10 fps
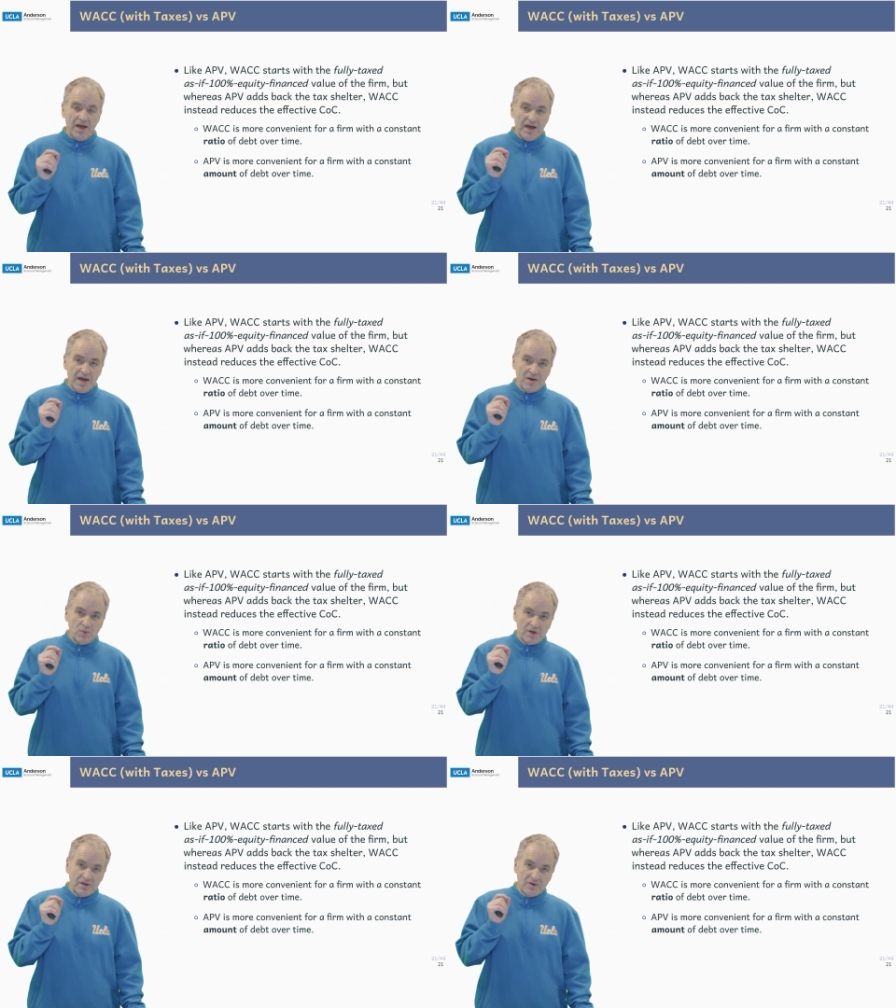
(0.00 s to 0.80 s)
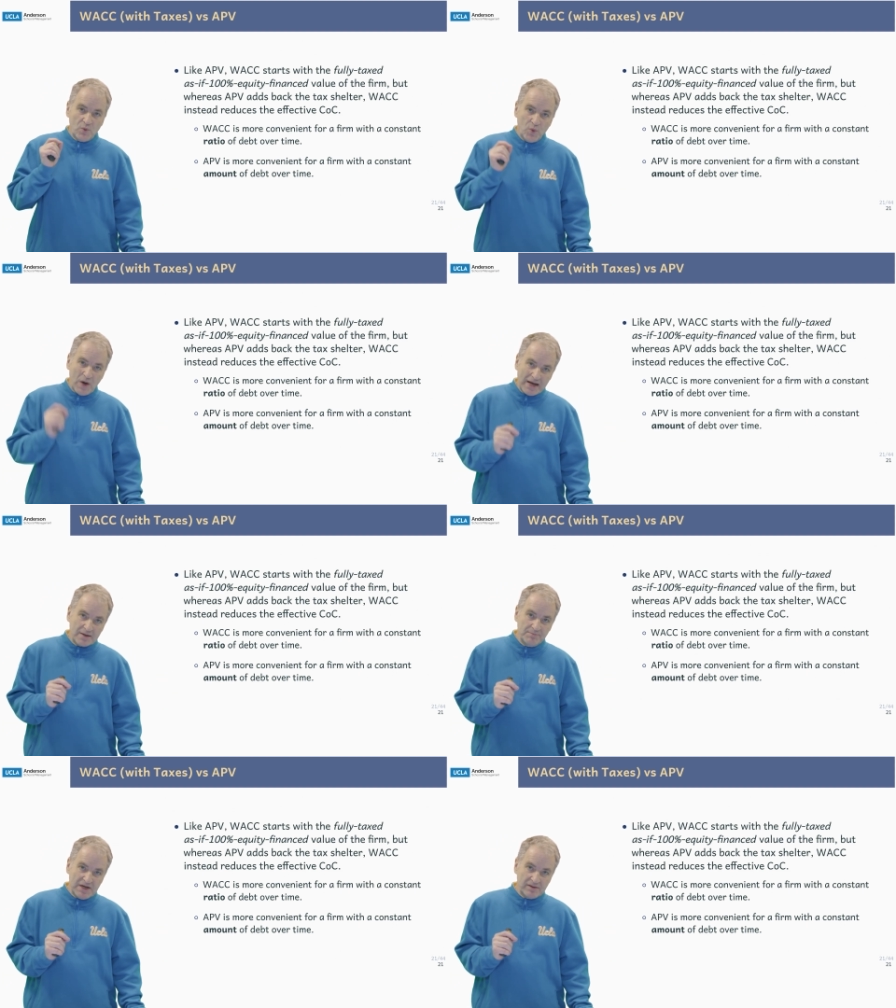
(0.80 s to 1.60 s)
And what the
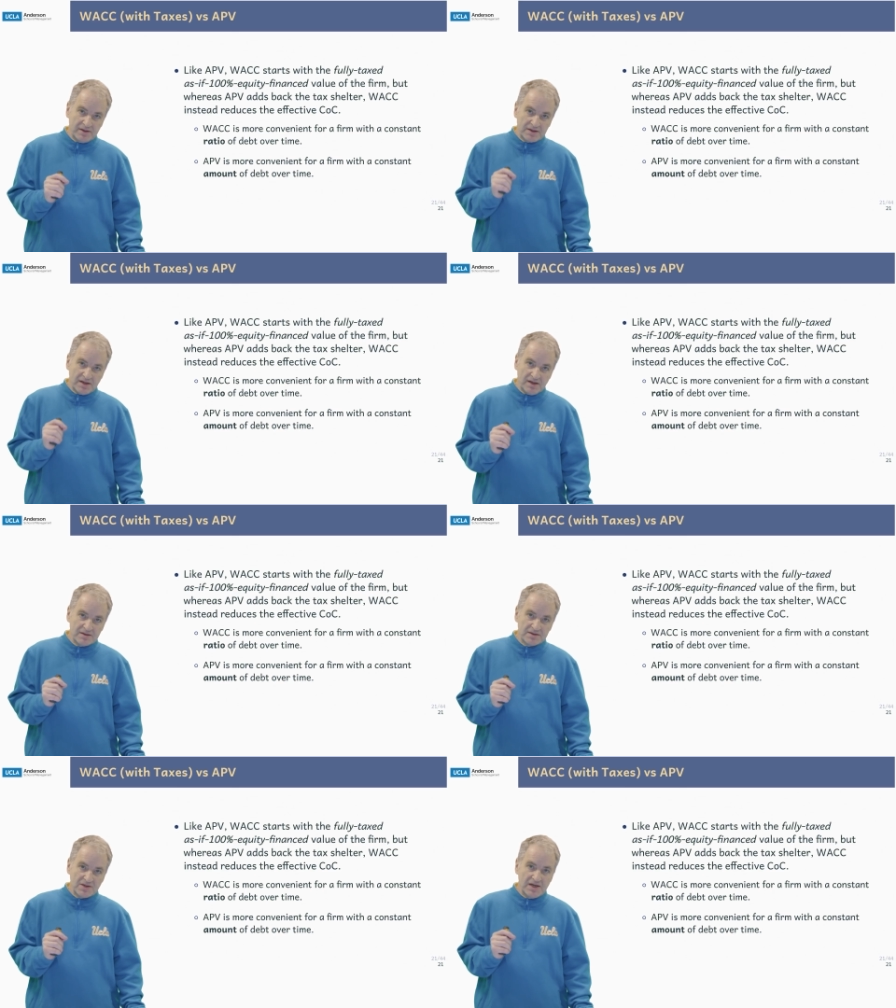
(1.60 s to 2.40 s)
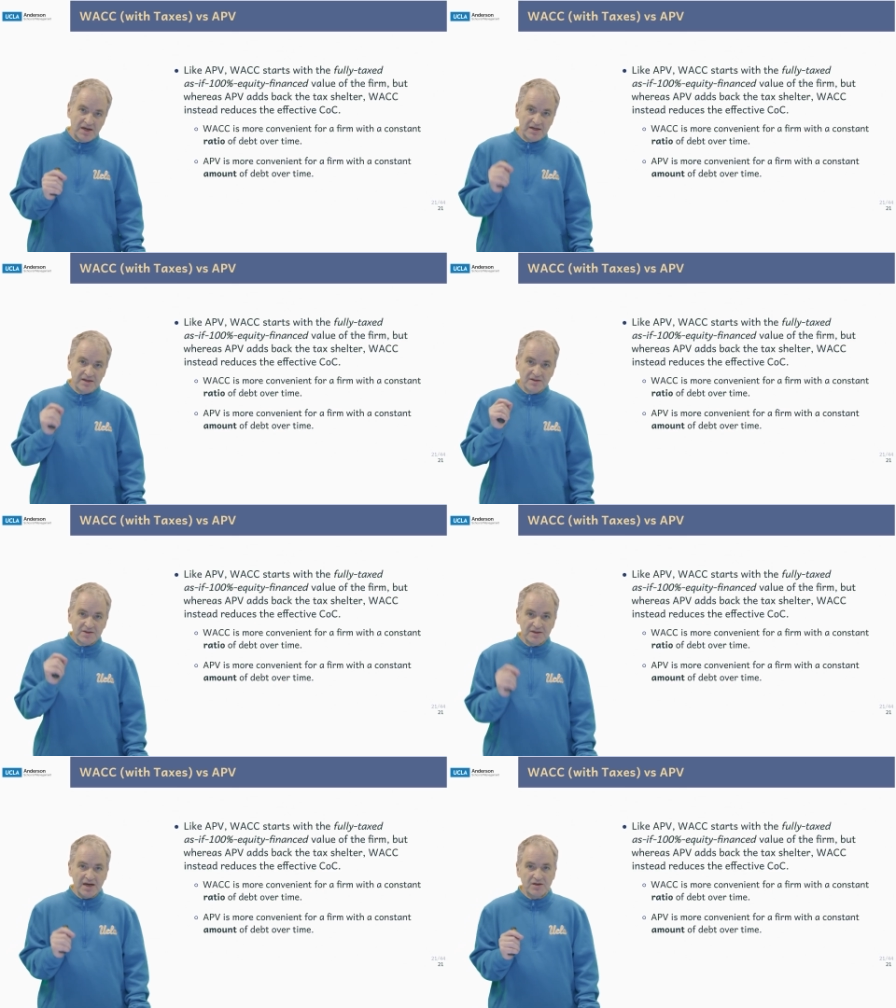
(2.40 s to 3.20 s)
WACC method does, it
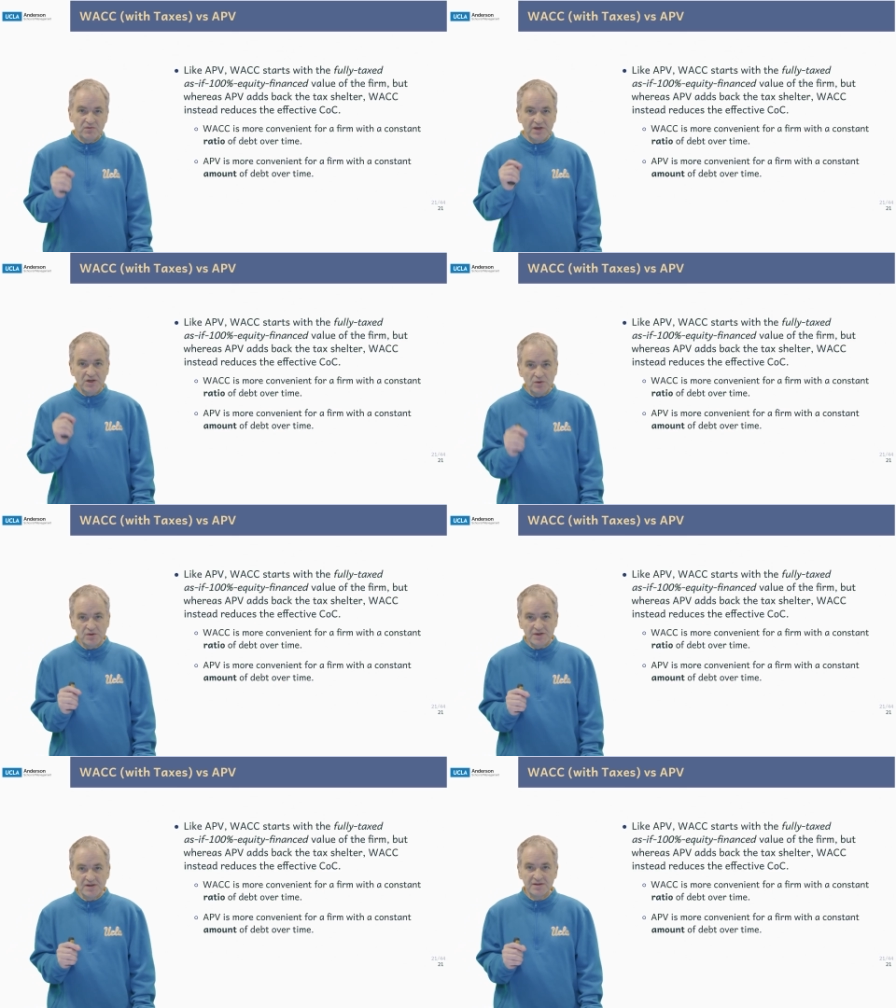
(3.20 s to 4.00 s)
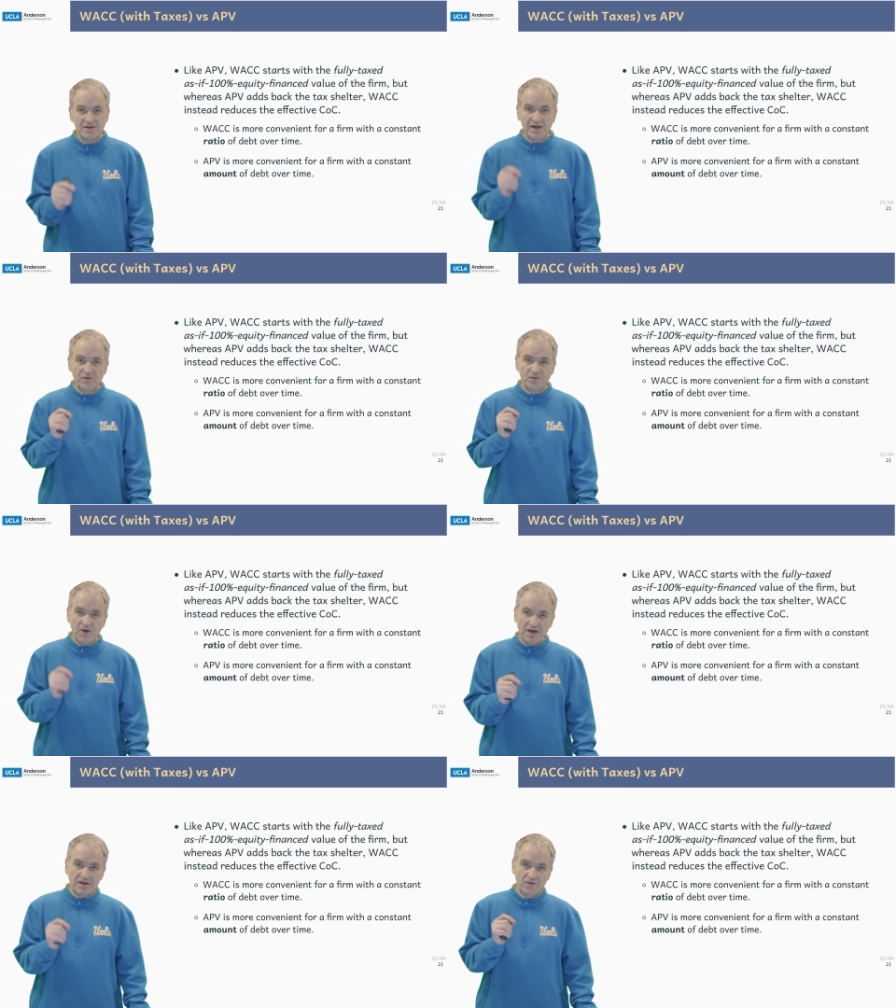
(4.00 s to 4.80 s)
instead reduces the
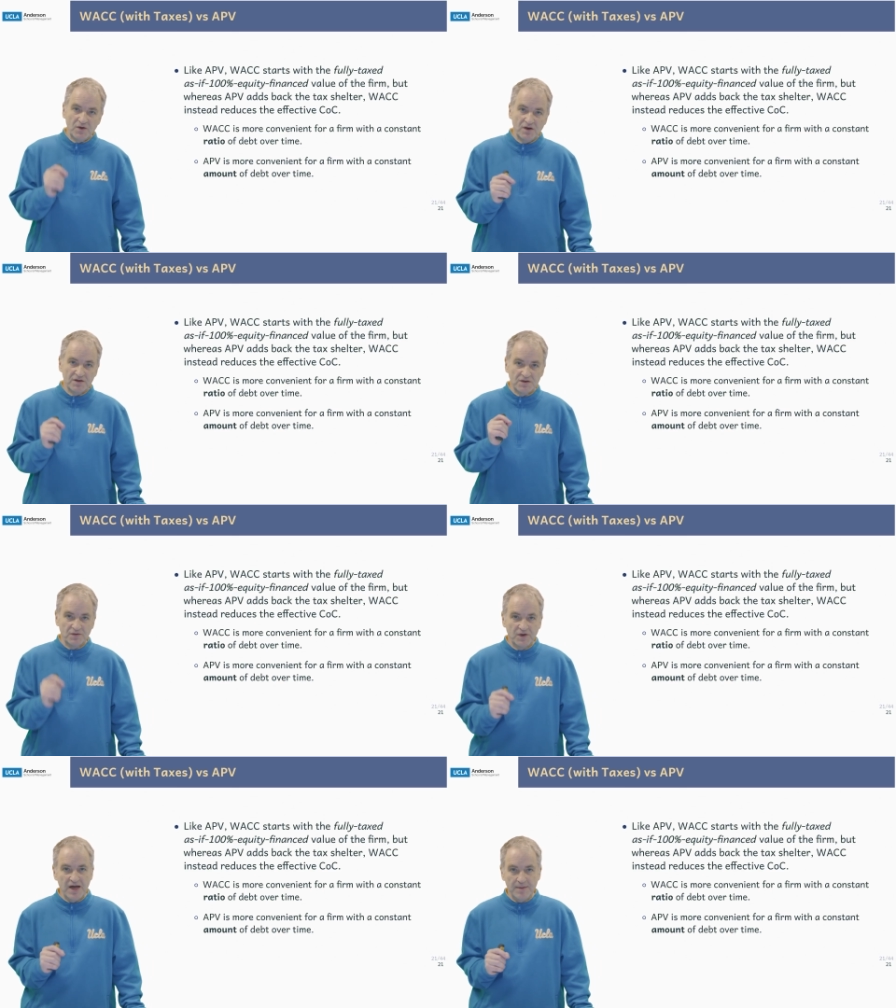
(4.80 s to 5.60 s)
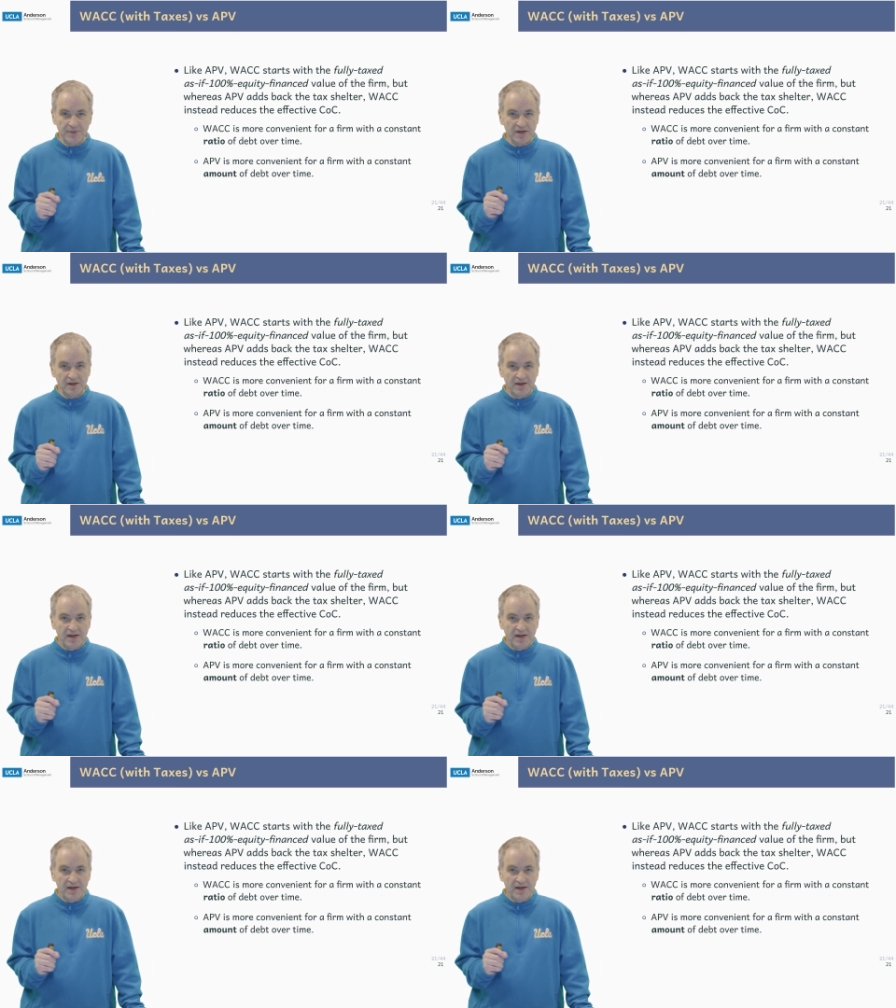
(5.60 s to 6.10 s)
effective cost of capital.